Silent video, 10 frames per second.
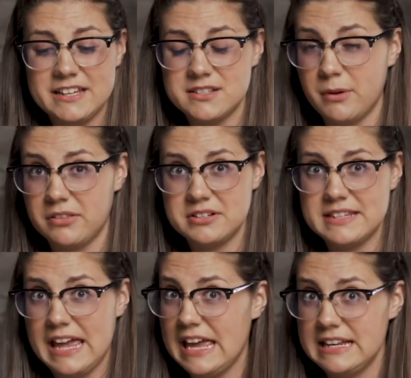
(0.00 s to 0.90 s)
his brothers
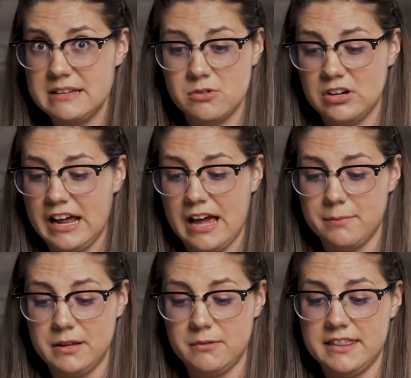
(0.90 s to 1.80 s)
any more
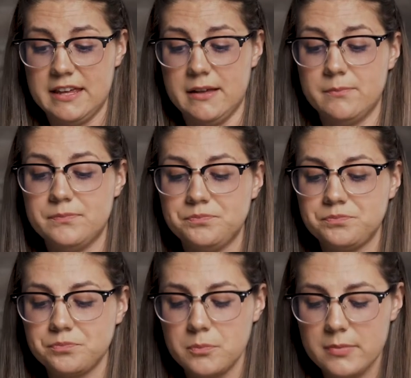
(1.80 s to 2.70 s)
happy with him.
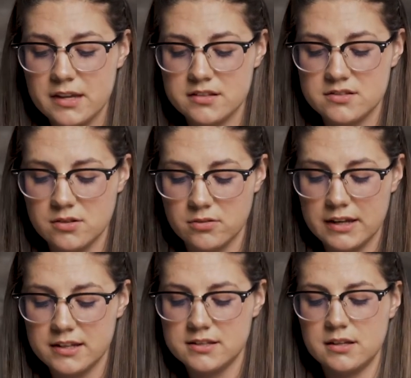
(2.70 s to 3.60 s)
And so
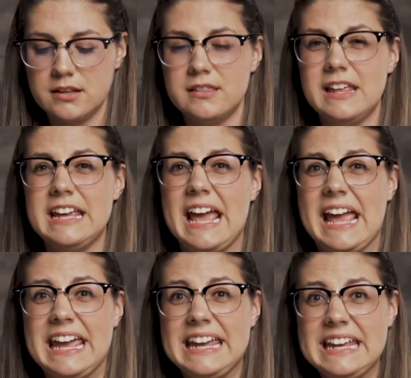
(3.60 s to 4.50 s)
they
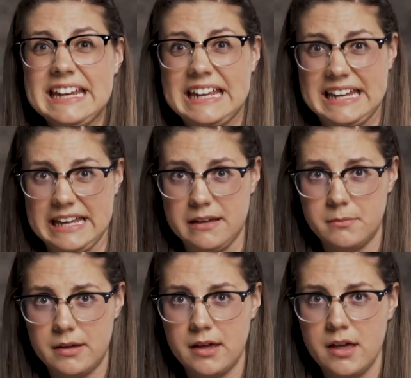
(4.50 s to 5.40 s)
hated him.
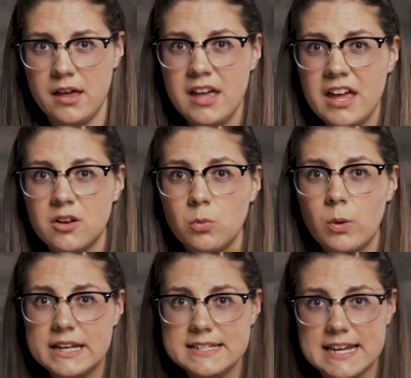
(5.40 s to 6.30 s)
And
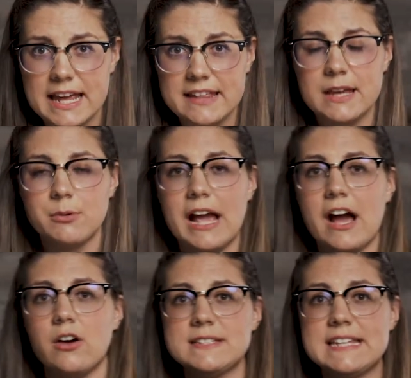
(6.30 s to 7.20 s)
one day they were
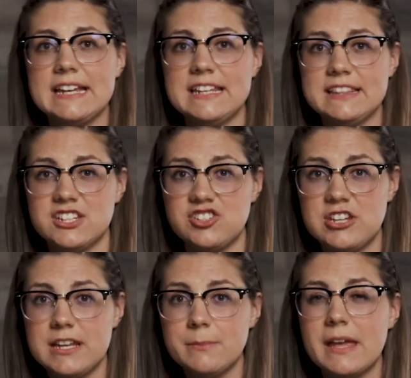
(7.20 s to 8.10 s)
out tending the
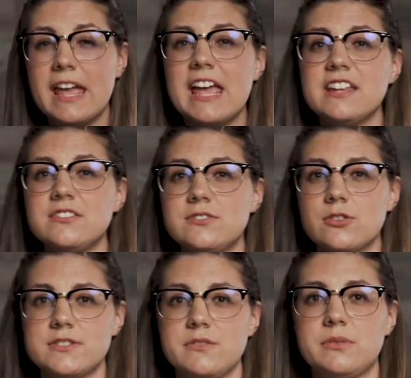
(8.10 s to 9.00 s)
sheep, and
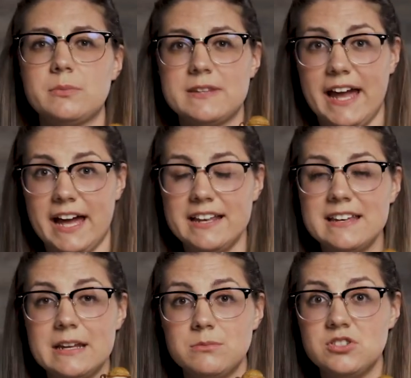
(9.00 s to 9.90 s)
Joseph's dad,
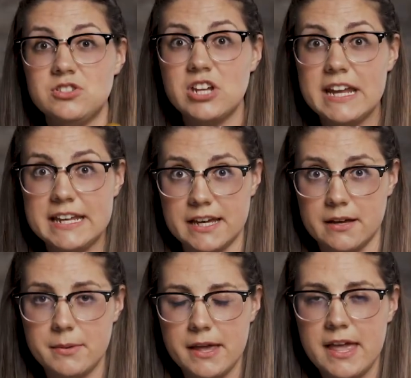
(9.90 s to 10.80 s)
named Jacob,